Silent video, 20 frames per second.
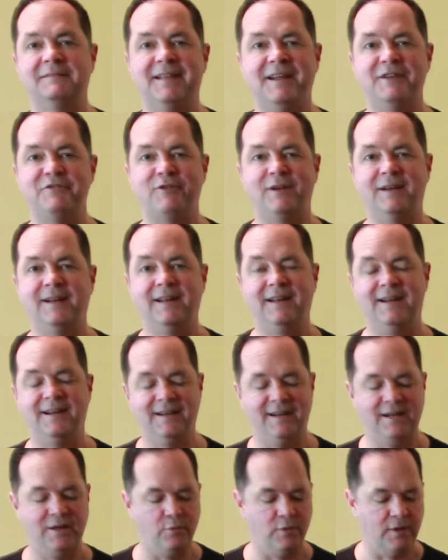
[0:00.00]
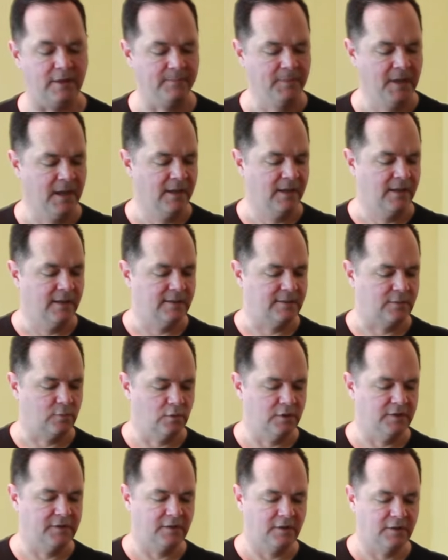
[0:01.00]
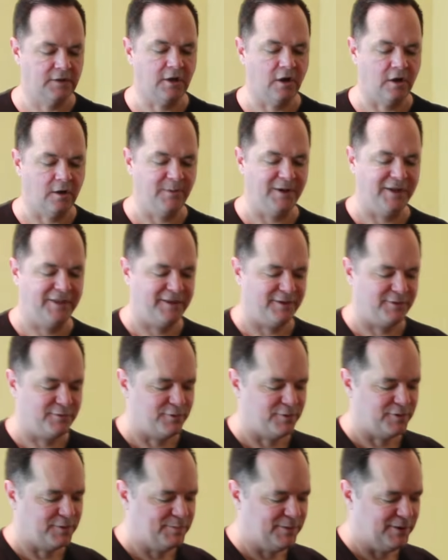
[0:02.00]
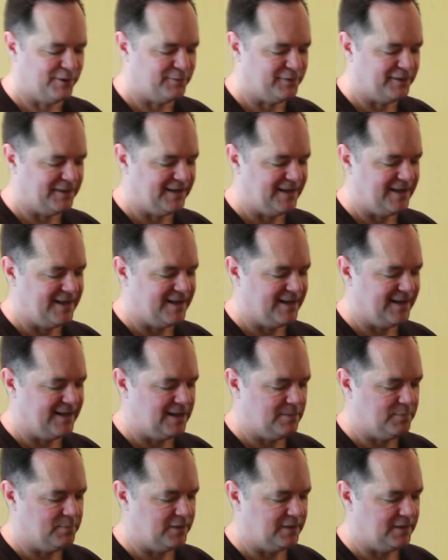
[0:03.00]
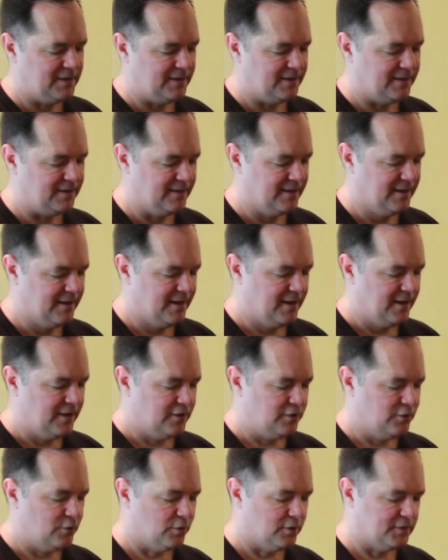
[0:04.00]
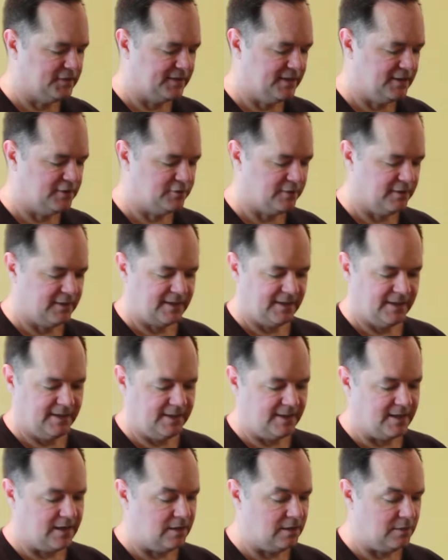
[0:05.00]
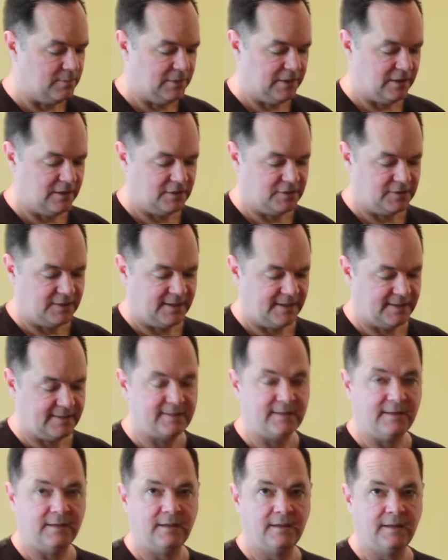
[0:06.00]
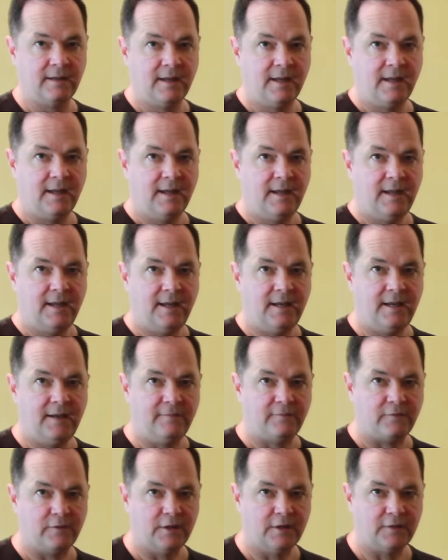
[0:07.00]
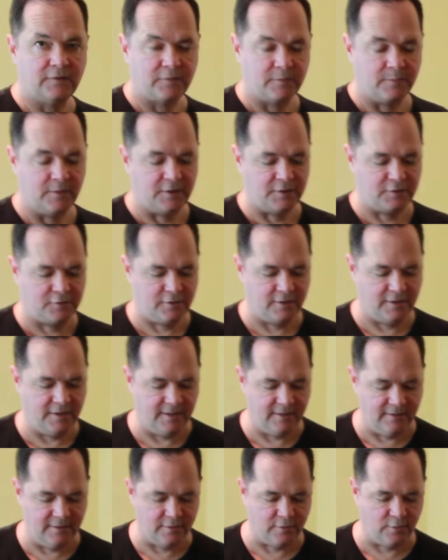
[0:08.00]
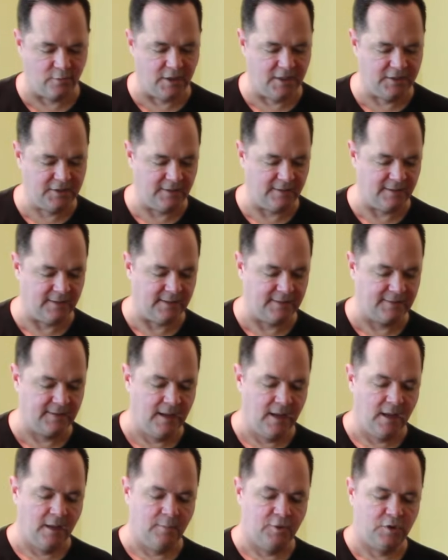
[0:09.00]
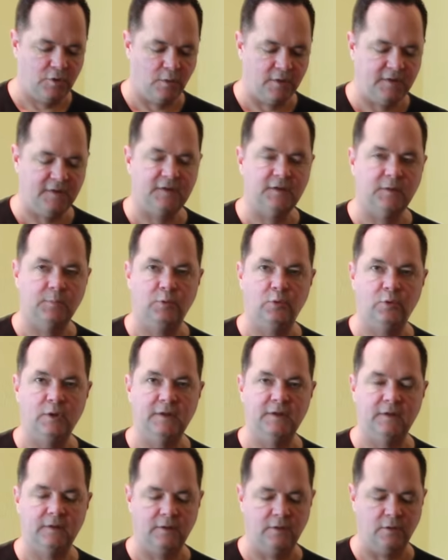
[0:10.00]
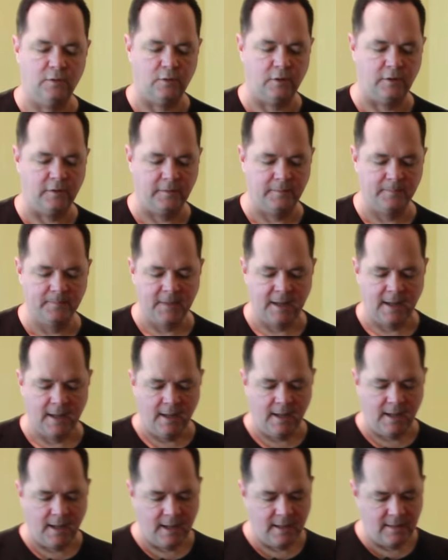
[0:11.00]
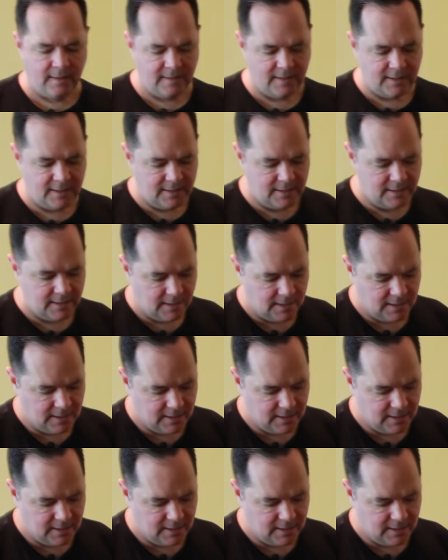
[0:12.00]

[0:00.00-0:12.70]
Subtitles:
that great at it anyway. So we're just going to talk about the North Pole today and keep it north-centric, and I'll apologize to any friends from Australia that are watching this. But you want this to point to the north, and then